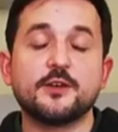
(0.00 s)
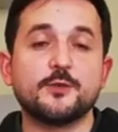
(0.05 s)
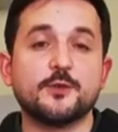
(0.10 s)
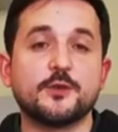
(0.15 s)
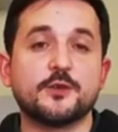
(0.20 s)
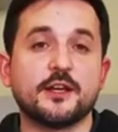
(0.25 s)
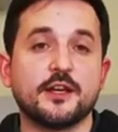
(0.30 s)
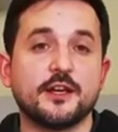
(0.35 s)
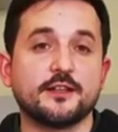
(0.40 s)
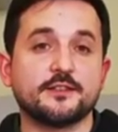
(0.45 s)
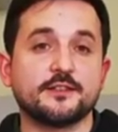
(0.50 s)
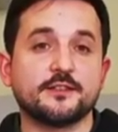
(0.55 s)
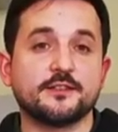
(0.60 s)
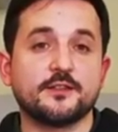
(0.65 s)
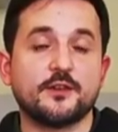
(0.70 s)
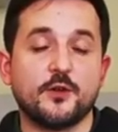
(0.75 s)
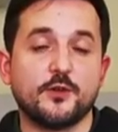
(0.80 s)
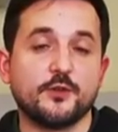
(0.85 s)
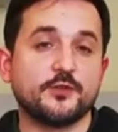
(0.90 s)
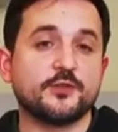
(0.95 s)
you can
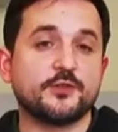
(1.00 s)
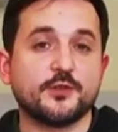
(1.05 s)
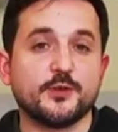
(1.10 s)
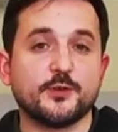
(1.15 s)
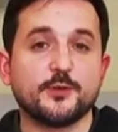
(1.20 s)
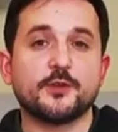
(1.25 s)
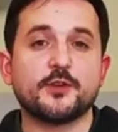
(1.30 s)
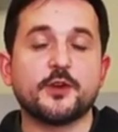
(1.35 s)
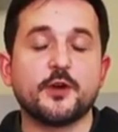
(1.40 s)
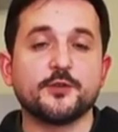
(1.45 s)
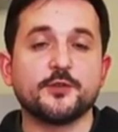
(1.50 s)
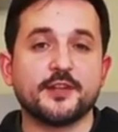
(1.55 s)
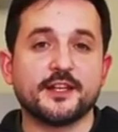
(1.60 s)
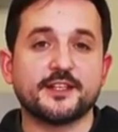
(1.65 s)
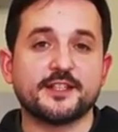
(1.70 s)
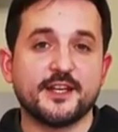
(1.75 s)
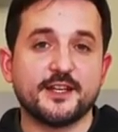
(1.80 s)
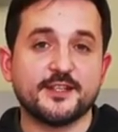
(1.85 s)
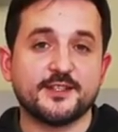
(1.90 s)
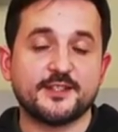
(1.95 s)
also
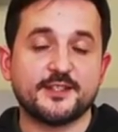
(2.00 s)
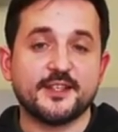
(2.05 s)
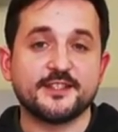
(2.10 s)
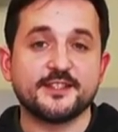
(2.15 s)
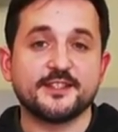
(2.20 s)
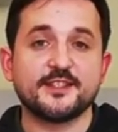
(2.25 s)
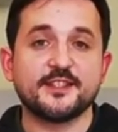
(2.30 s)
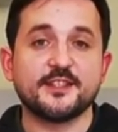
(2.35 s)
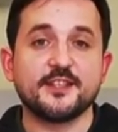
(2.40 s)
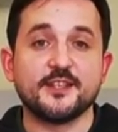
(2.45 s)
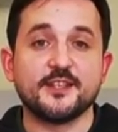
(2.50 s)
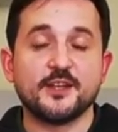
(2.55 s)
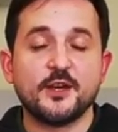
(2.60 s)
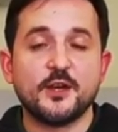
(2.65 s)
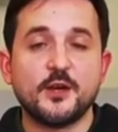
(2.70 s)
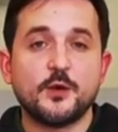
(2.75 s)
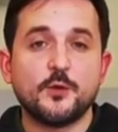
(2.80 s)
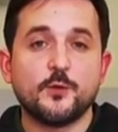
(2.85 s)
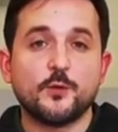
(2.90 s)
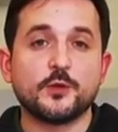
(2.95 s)
contact us and see
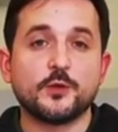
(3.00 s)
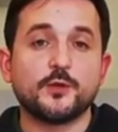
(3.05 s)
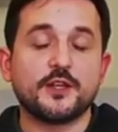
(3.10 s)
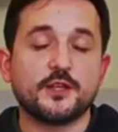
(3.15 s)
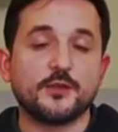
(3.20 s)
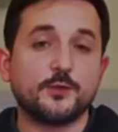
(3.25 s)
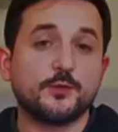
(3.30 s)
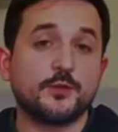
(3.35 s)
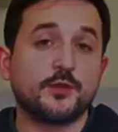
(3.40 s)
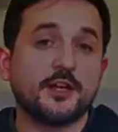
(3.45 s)
what we can do